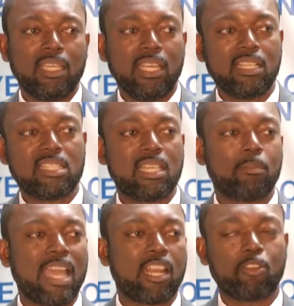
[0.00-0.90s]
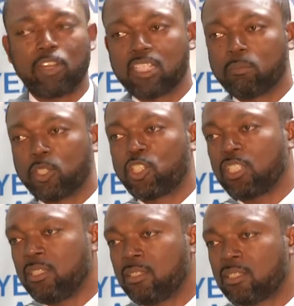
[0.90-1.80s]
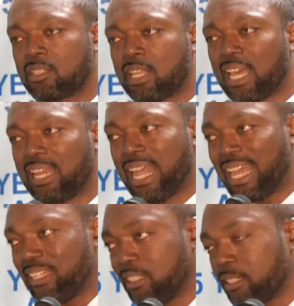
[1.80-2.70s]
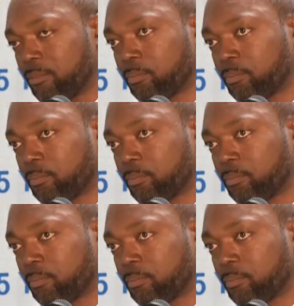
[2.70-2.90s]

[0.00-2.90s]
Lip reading: in the same category as machines and land.